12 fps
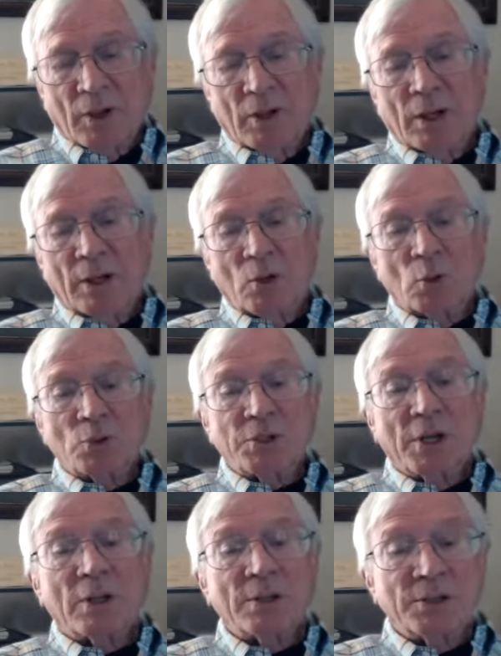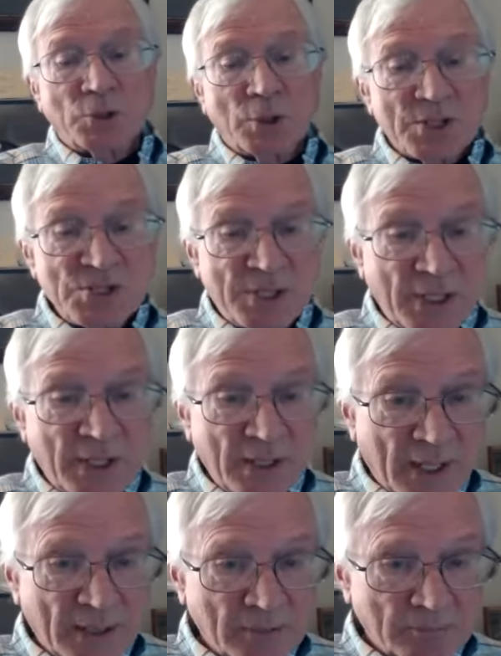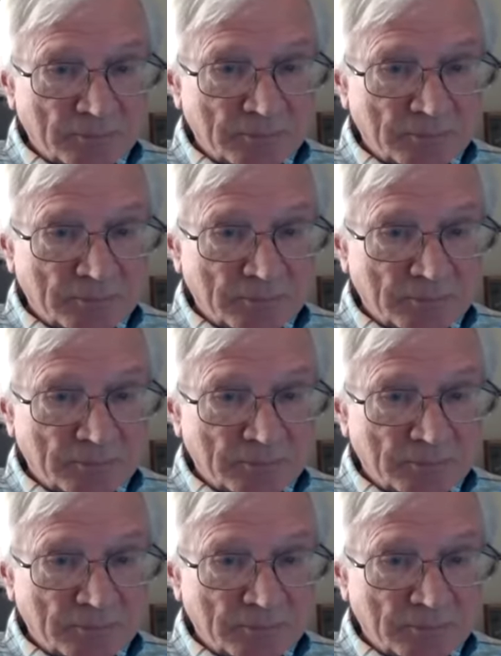and I don't tell the trustee that,